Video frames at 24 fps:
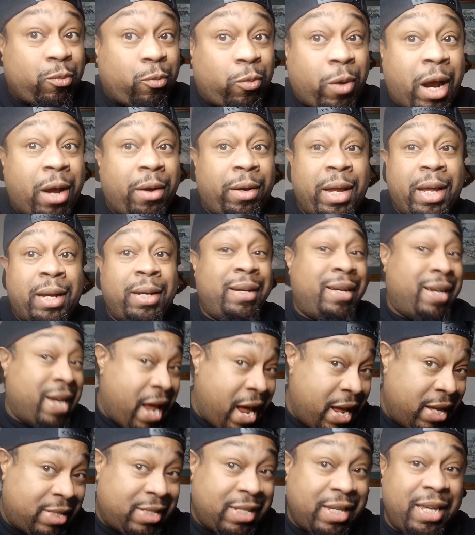around that
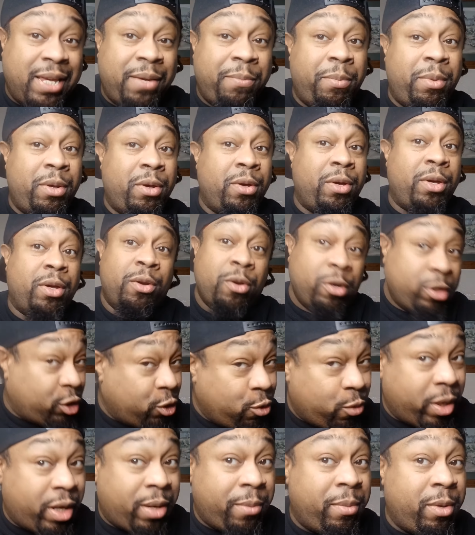19 million or
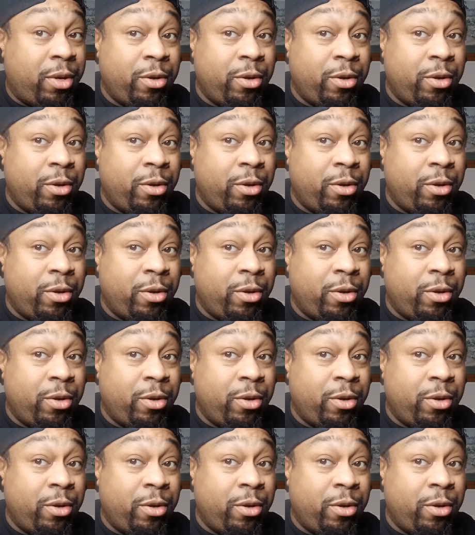20